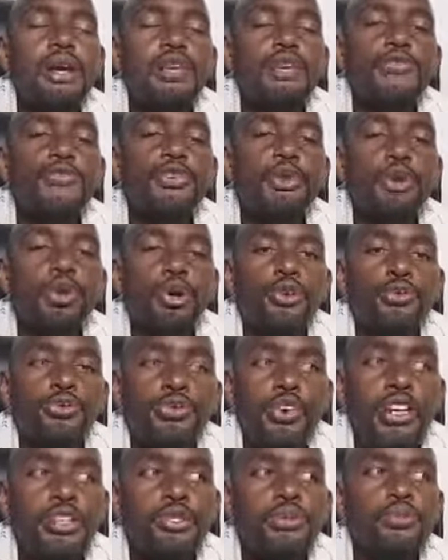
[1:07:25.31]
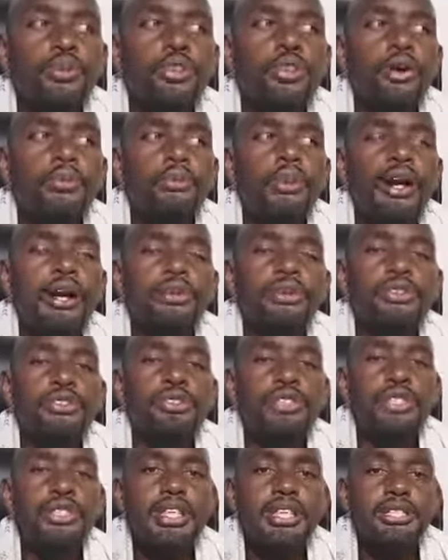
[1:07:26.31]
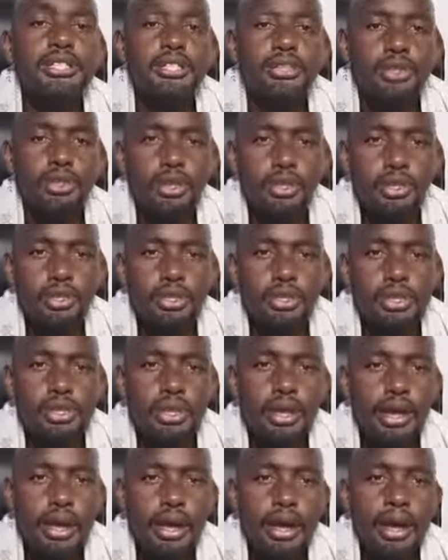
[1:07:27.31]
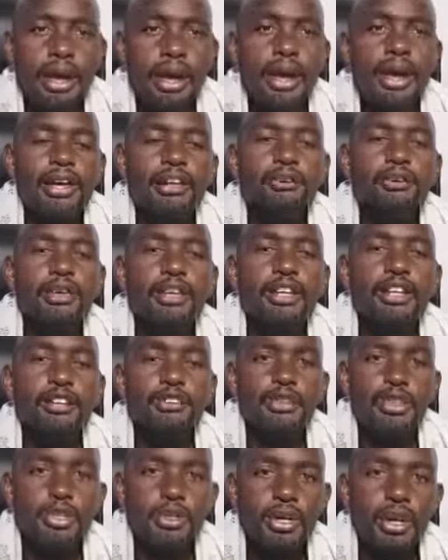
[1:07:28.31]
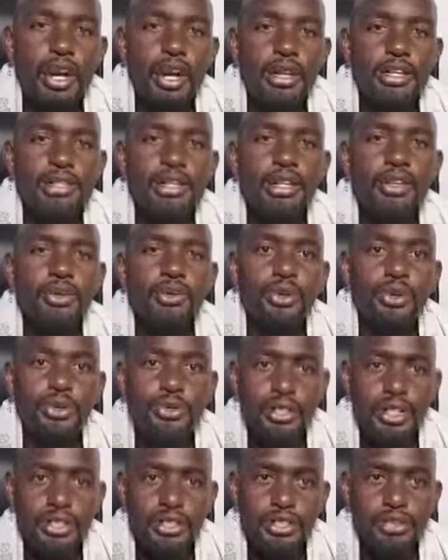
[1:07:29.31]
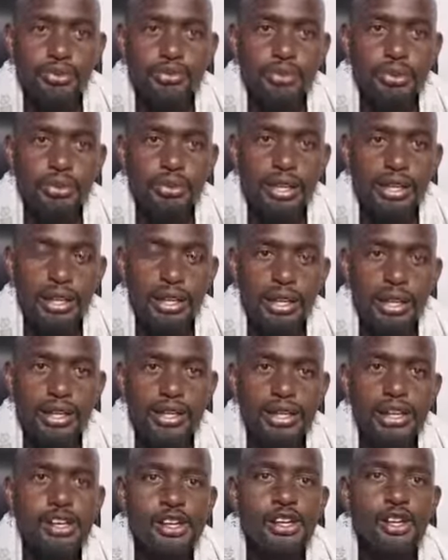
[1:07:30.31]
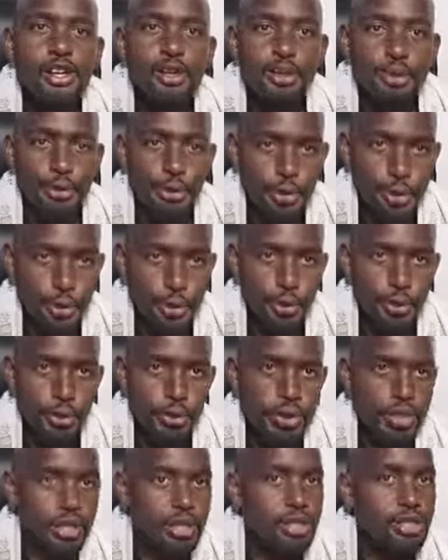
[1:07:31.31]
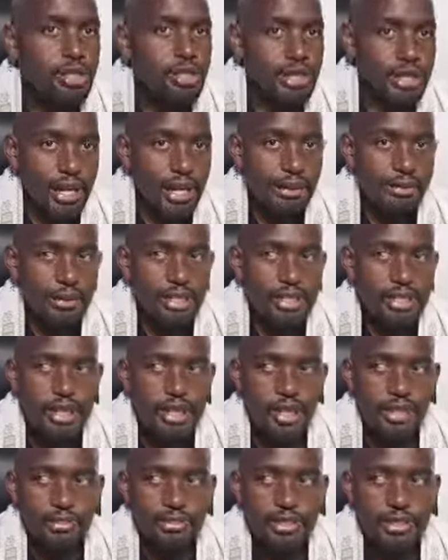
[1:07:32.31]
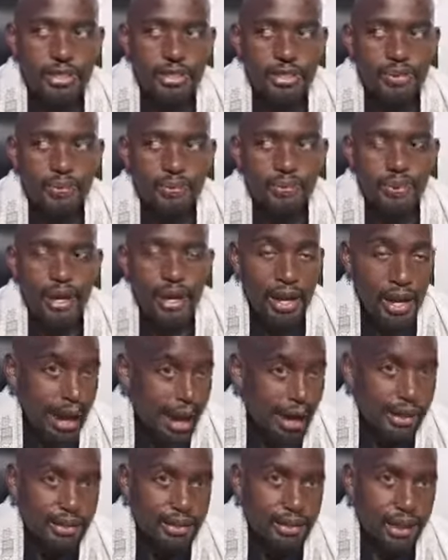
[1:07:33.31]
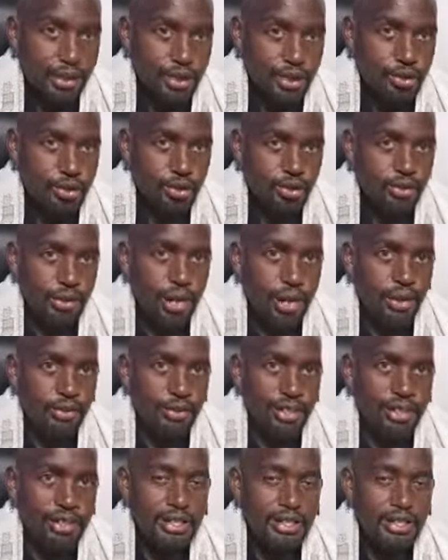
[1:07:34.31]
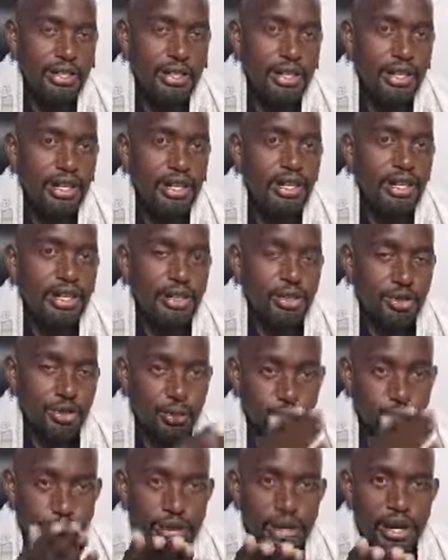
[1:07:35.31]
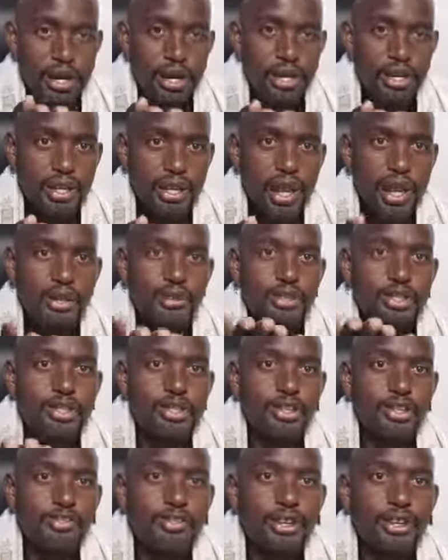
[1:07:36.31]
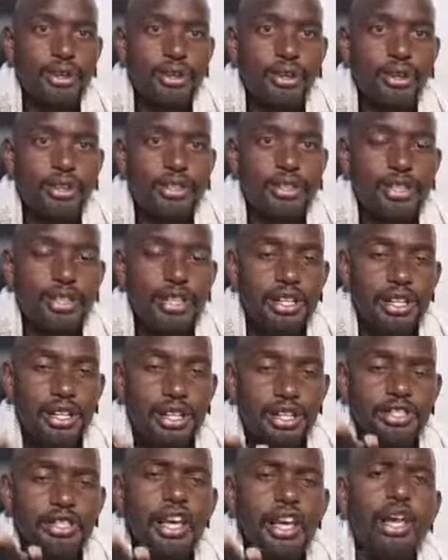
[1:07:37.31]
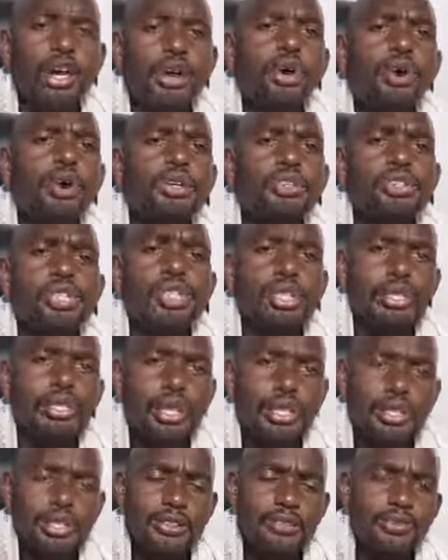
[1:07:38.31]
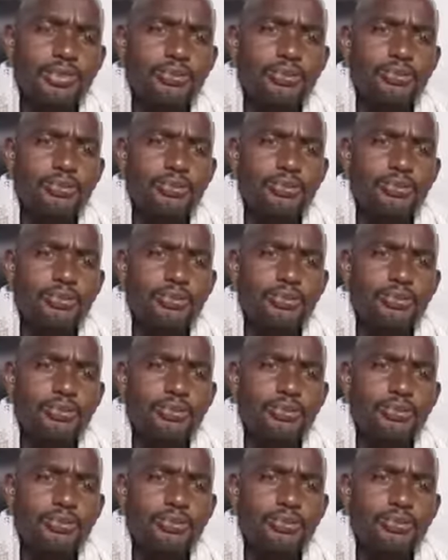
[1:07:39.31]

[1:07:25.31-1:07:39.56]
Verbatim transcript: If you confess with your mouth Jesus is Lord, and believe in your heart that God raised him from the dead, you shall be saved. I encourage you, beloved, to pray and receive the Lord. Say, Lord Jesus,